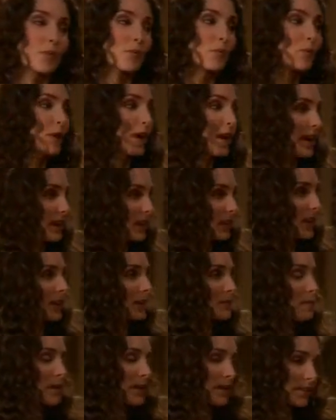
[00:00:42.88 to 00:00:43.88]
Right,
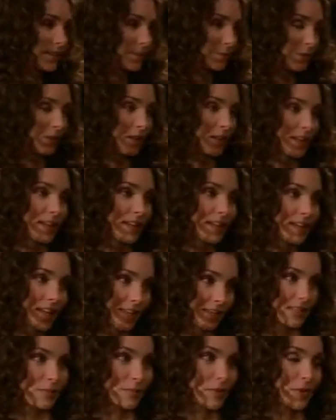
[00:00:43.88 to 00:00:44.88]
like makes him look like he
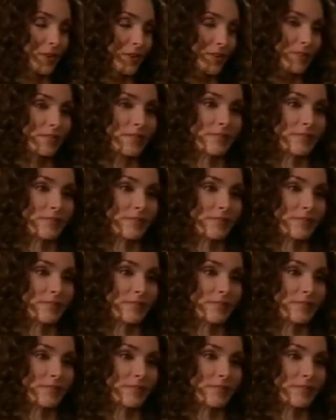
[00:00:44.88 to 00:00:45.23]
has the motive.